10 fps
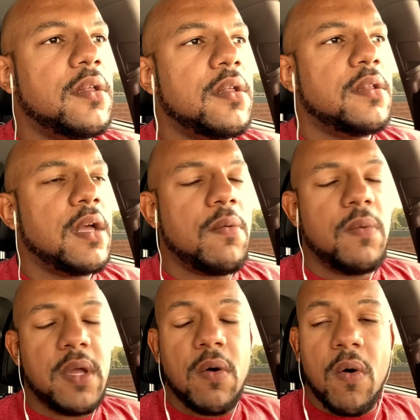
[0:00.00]
that
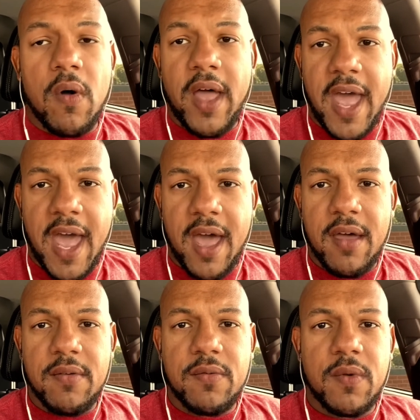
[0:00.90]
we all
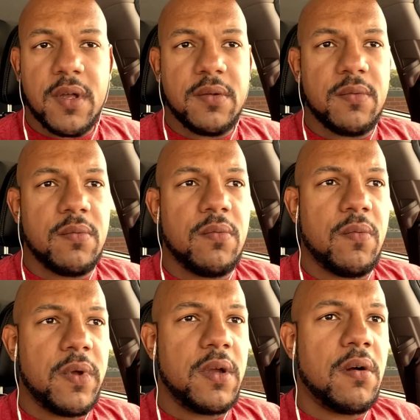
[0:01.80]
have when
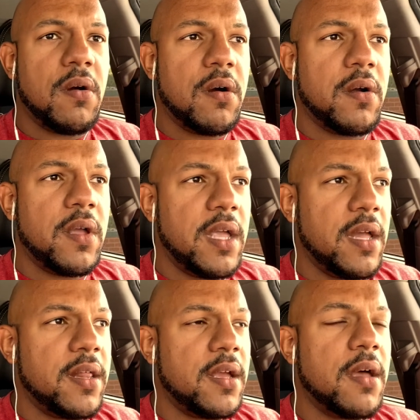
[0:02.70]
we are
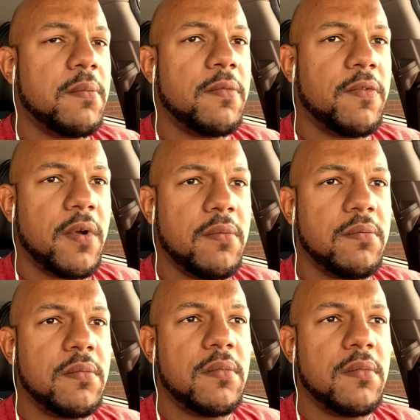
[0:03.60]
healing up from